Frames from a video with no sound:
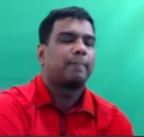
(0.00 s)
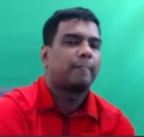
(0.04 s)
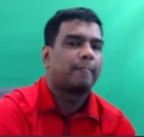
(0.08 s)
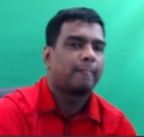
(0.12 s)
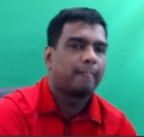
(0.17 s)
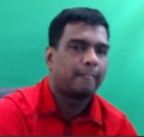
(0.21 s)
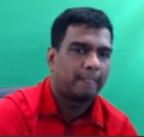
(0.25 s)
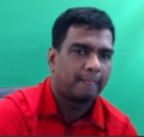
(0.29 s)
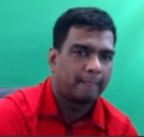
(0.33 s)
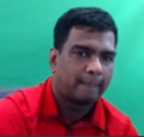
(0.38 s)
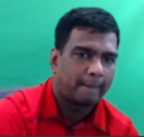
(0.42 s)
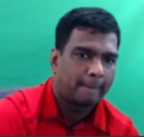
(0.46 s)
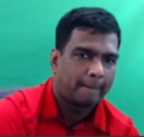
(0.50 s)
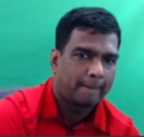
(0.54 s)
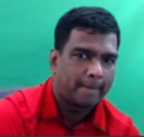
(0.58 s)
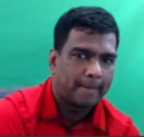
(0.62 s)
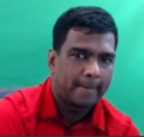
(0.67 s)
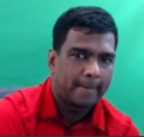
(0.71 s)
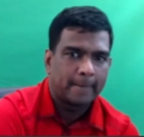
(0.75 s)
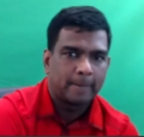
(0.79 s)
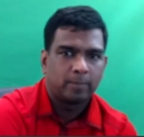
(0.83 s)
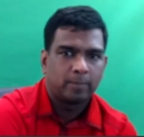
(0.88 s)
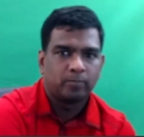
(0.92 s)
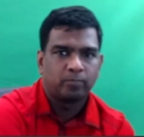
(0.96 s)

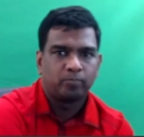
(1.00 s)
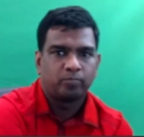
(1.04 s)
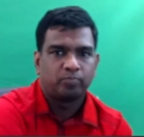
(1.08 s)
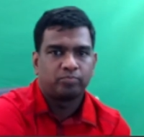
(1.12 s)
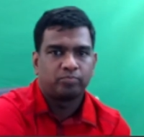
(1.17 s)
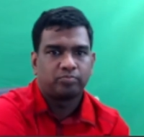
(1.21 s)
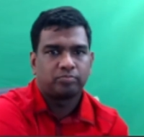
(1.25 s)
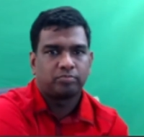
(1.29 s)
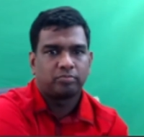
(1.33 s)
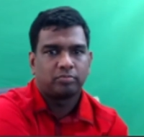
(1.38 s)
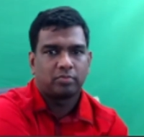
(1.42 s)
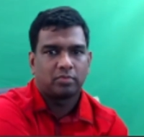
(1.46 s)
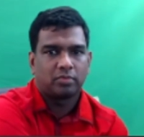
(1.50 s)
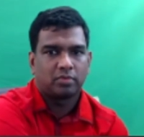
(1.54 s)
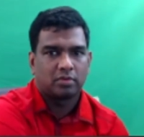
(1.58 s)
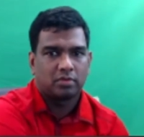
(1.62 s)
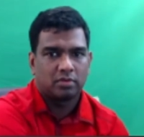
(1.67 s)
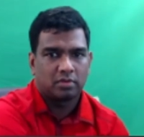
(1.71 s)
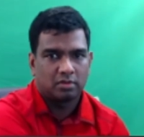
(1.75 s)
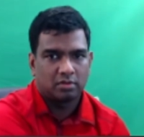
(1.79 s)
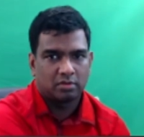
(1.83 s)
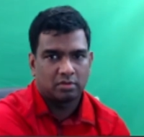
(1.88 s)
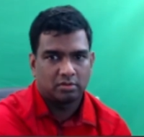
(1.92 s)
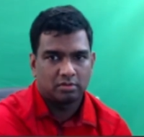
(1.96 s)

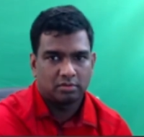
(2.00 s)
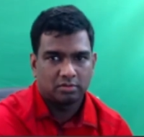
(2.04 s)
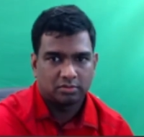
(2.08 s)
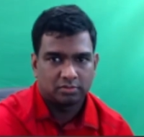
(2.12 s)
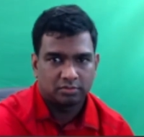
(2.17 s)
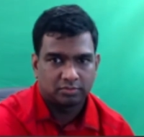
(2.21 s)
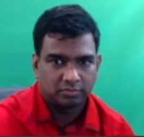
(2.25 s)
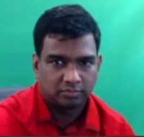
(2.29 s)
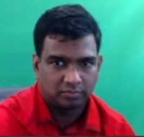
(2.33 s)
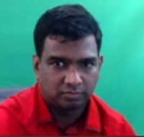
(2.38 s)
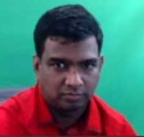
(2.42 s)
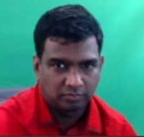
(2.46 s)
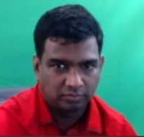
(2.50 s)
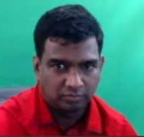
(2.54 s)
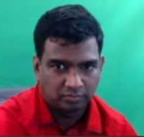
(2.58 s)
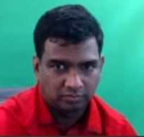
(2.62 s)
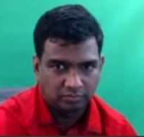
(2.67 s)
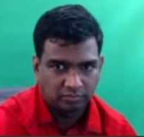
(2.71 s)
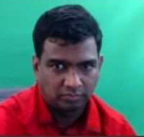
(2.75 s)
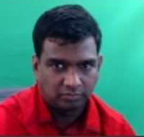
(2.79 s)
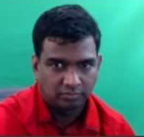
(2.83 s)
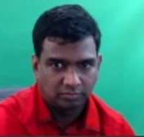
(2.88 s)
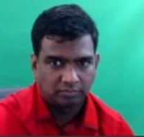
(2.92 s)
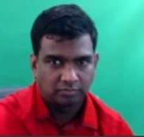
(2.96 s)

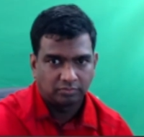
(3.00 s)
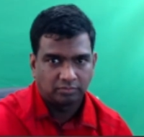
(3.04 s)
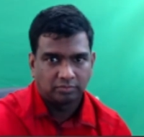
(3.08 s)
Nothing is said.